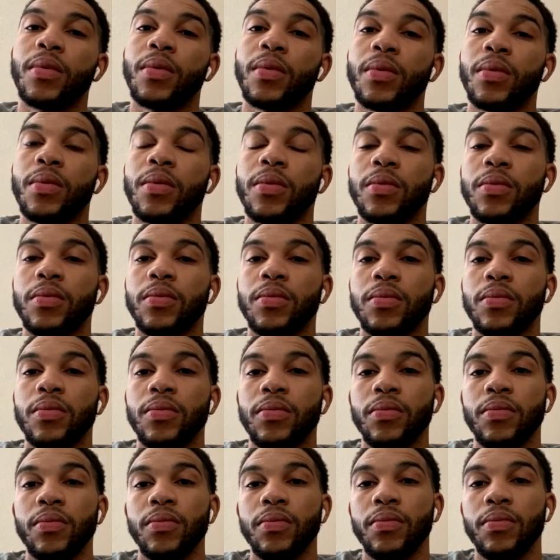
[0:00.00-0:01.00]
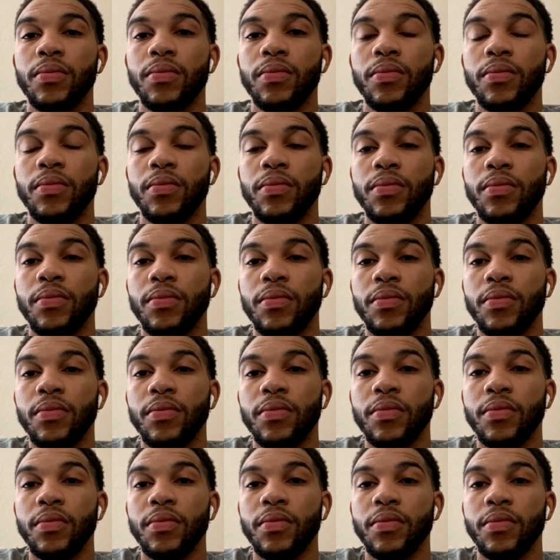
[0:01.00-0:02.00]

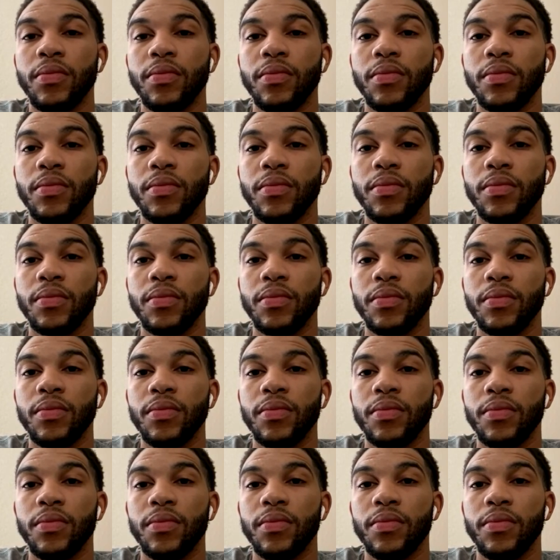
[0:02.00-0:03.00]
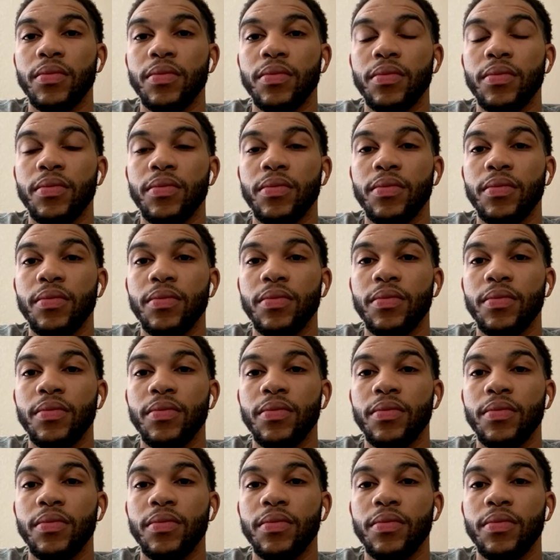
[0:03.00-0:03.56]
(not speaking)